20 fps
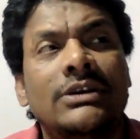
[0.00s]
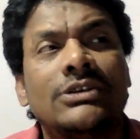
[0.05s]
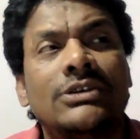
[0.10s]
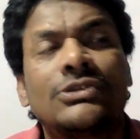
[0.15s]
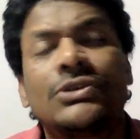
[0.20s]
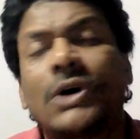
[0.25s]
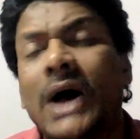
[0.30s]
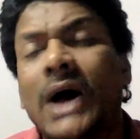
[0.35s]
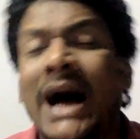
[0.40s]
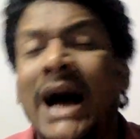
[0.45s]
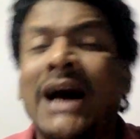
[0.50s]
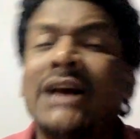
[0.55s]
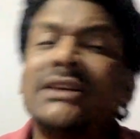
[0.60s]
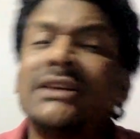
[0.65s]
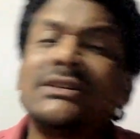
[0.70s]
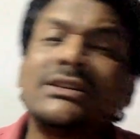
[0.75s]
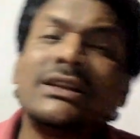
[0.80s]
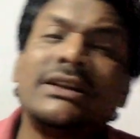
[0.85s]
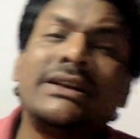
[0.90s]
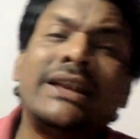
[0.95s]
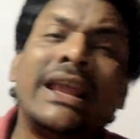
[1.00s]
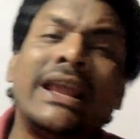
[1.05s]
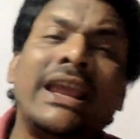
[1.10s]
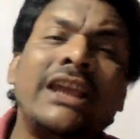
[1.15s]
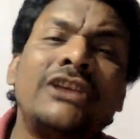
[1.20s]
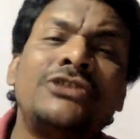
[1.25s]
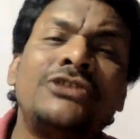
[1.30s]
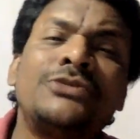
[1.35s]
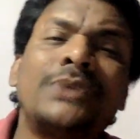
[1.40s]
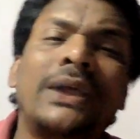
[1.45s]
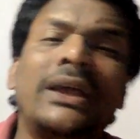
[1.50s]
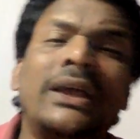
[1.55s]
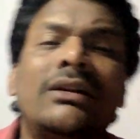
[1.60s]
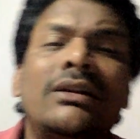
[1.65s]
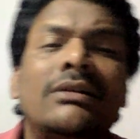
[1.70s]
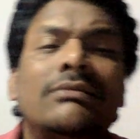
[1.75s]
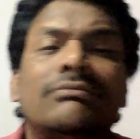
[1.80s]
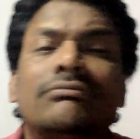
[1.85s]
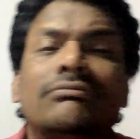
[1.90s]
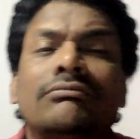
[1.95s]
So as the days were
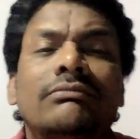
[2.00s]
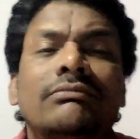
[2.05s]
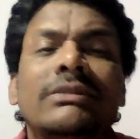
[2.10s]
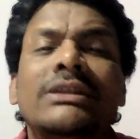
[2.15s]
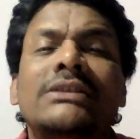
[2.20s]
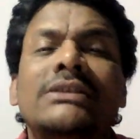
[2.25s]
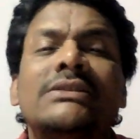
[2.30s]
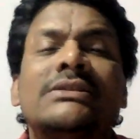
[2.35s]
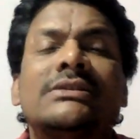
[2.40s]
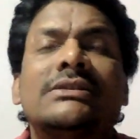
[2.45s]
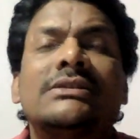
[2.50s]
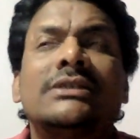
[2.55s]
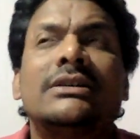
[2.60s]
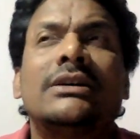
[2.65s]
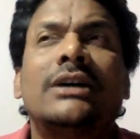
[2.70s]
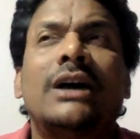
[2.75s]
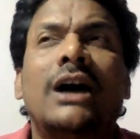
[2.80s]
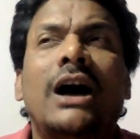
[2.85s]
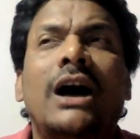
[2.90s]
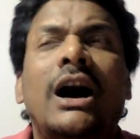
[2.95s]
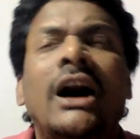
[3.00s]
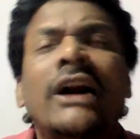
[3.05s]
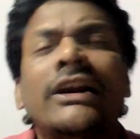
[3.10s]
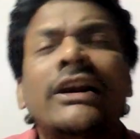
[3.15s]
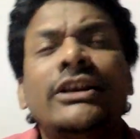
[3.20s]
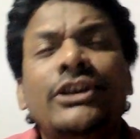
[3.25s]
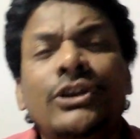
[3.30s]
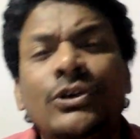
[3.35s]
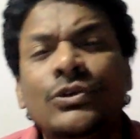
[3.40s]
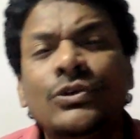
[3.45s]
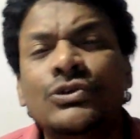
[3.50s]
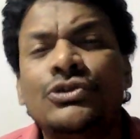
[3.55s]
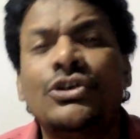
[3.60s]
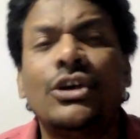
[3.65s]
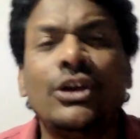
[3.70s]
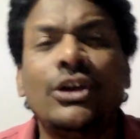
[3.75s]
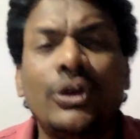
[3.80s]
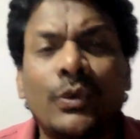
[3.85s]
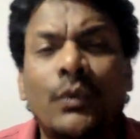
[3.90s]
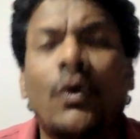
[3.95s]
means
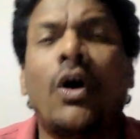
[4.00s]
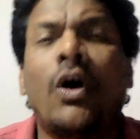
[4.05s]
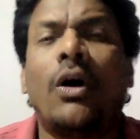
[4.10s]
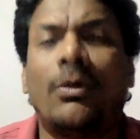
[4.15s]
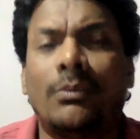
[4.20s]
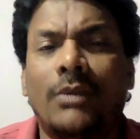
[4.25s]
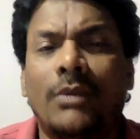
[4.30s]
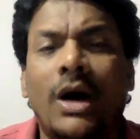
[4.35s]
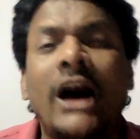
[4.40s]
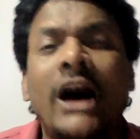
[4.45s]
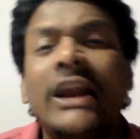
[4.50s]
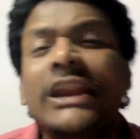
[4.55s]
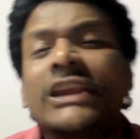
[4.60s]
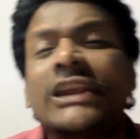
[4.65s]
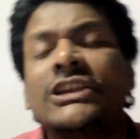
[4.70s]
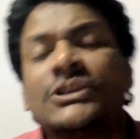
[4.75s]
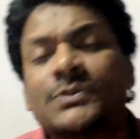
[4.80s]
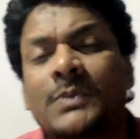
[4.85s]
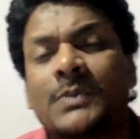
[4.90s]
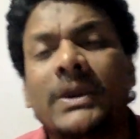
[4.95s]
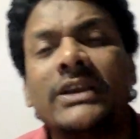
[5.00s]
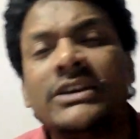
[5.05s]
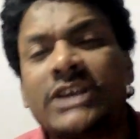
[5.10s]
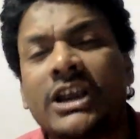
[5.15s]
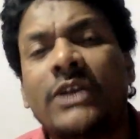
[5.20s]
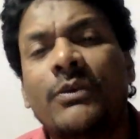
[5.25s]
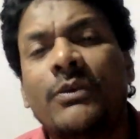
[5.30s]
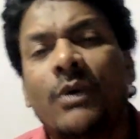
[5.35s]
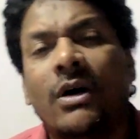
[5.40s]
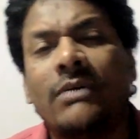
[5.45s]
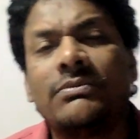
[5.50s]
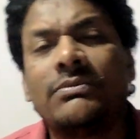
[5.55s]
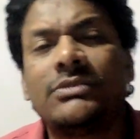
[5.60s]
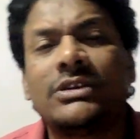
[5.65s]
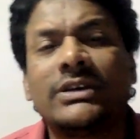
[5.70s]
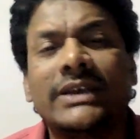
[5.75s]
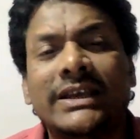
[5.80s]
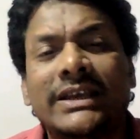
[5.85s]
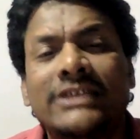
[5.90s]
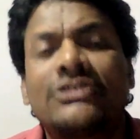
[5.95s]
unusually warm, unexpected warmth
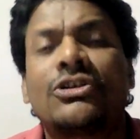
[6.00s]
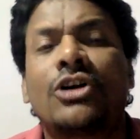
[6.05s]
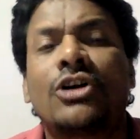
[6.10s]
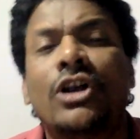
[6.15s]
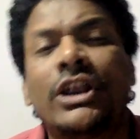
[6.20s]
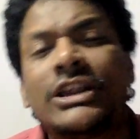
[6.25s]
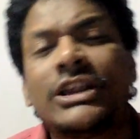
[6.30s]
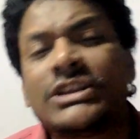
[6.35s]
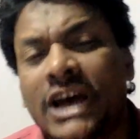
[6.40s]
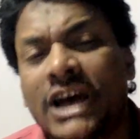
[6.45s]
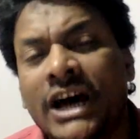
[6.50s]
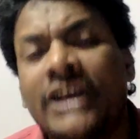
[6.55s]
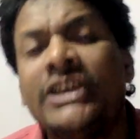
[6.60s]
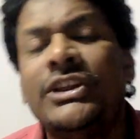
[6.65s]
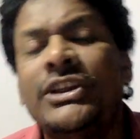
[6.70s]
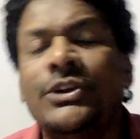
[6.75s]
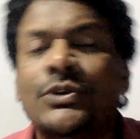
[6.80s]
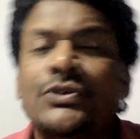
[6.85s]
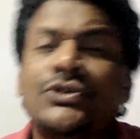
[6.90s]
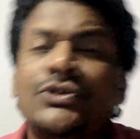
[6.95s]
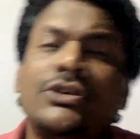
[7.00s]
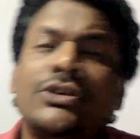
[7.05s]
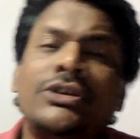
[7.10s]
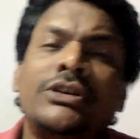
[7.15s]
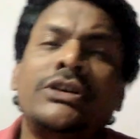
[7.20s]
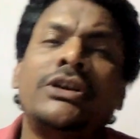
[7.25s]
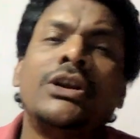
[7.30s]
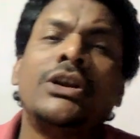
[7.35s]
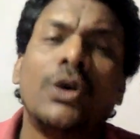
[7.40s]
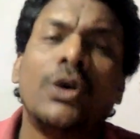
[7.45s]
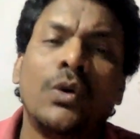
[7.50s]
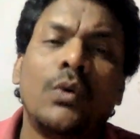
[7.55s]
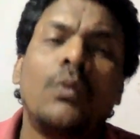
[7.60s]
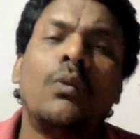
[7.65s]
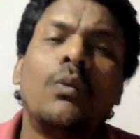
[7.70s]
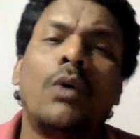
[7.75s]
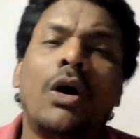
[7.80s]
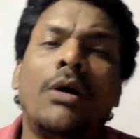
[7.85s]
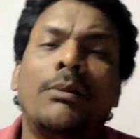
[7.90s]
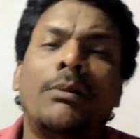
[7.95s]
is called as unusually
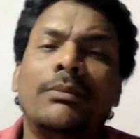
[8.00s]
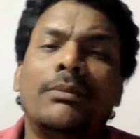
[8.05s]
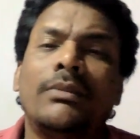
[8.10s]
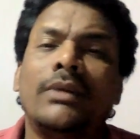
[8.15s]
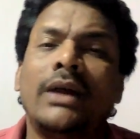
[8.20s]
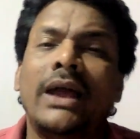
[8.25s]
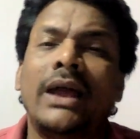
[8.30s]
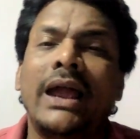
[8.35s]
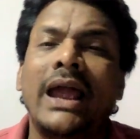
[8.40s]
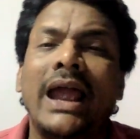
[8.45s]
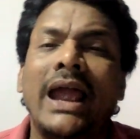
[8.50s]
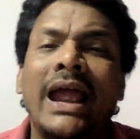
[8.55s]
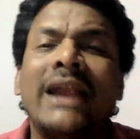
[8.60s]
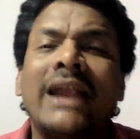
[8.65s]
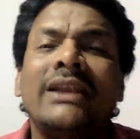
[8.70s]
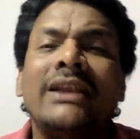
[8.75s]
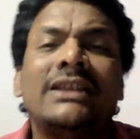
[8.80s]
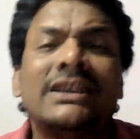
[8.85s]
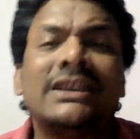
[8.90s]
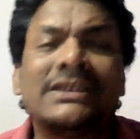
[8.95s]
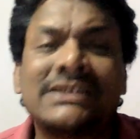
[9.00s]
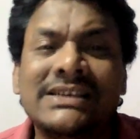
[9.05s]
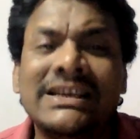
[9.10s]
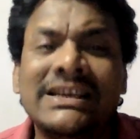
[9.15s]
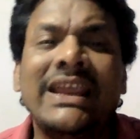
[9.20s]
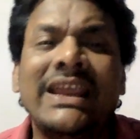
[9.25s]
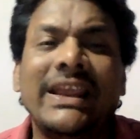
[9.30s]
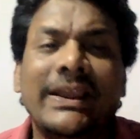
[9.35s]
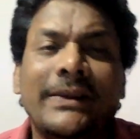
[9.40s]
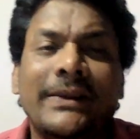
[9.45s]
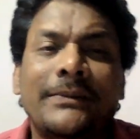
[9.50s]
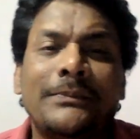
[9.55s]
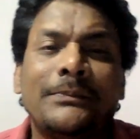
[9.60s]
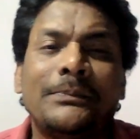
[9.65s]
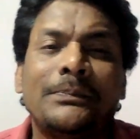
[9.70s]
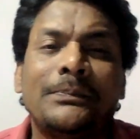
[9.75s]
warm, and the sea.